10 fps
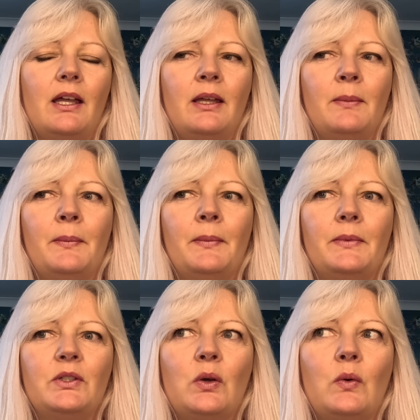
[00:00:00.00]
Um,
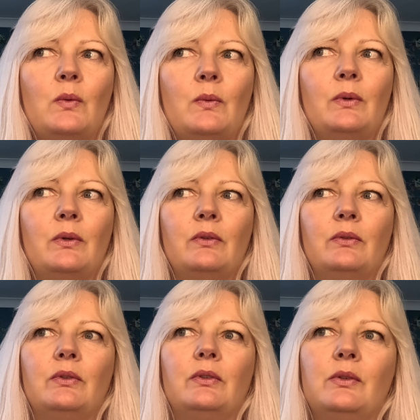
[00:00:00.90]
so
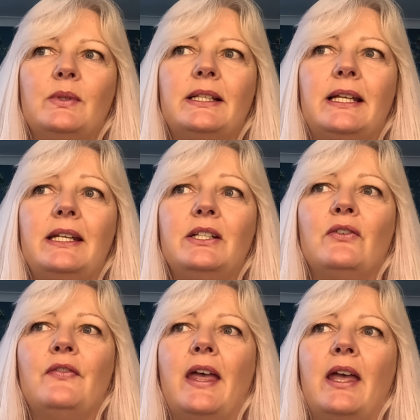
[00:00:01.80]
there was a lady
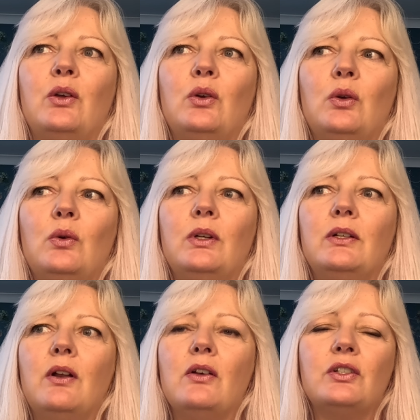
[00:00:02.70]
on there who
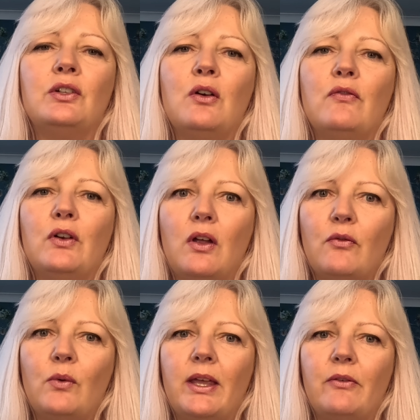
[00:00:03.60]
had lost an awful lot
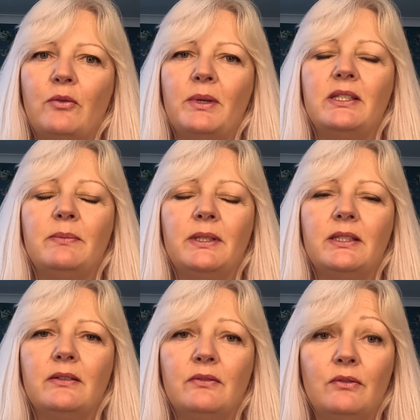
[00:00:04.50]
of weight from
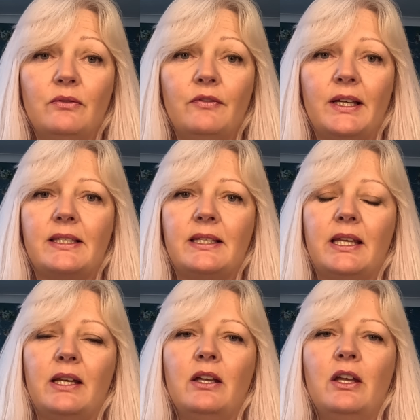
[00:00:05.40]
intermittent
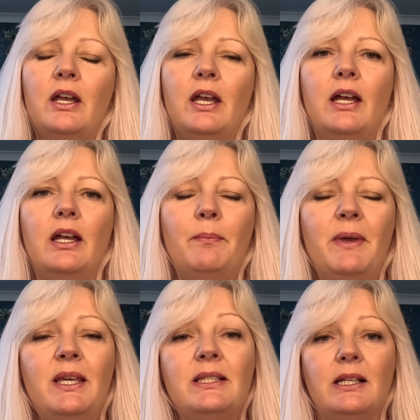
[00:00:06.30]
fasting.
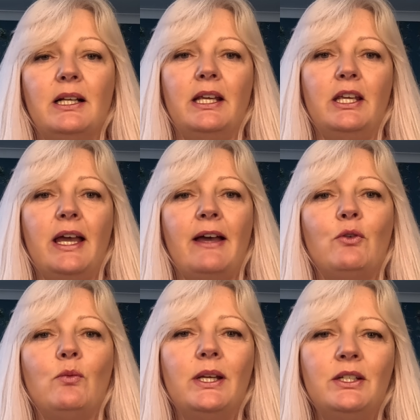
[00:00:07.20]
Basically, you have
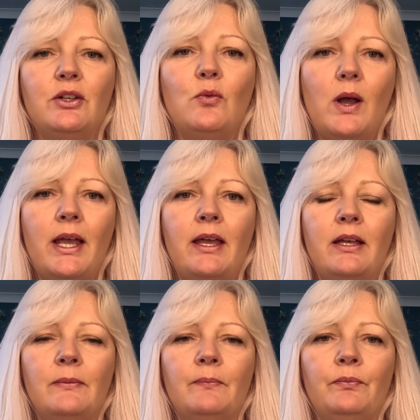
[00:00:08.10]
a window
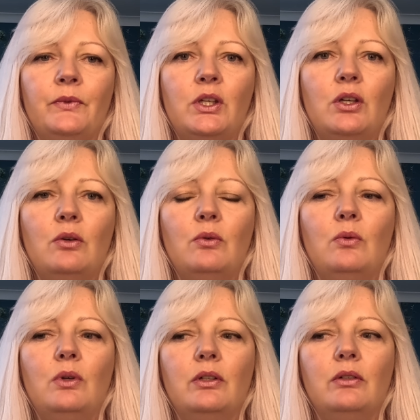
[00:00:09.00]
where
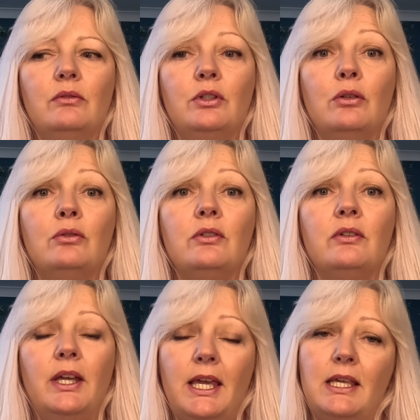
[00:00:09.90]
you
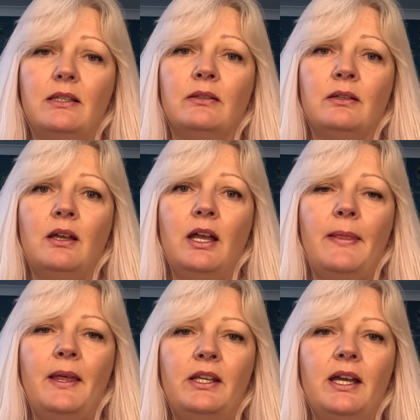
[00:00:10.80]
don't eat,
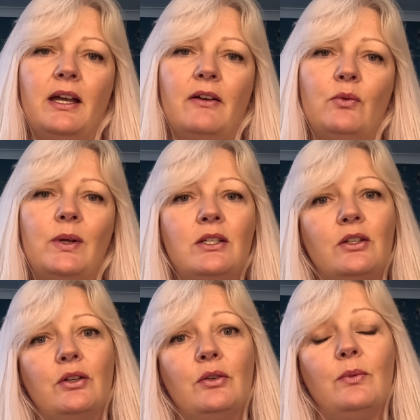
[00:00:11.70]
and then you have a
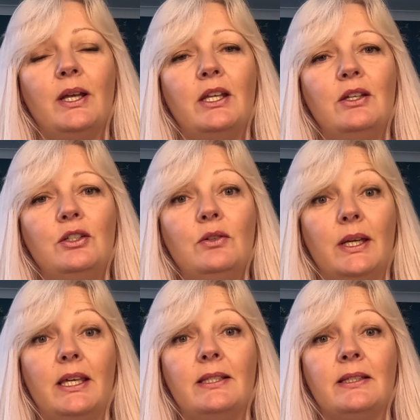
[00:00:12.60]
window where you do
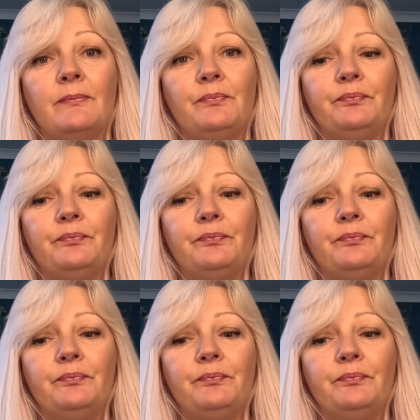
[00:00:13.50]
eat.